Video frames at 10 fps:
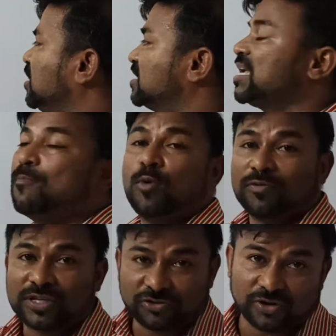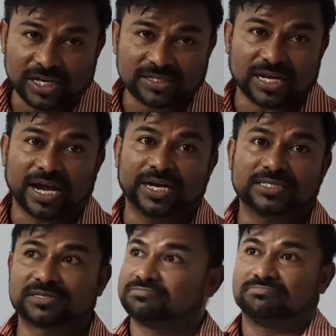Sum of the three
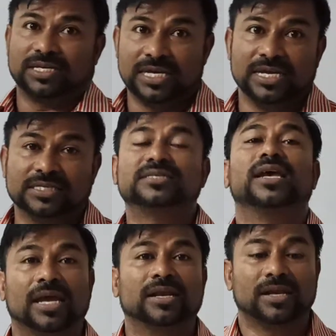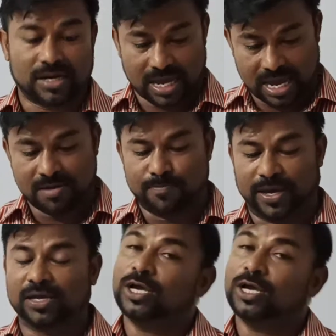sides is in AP.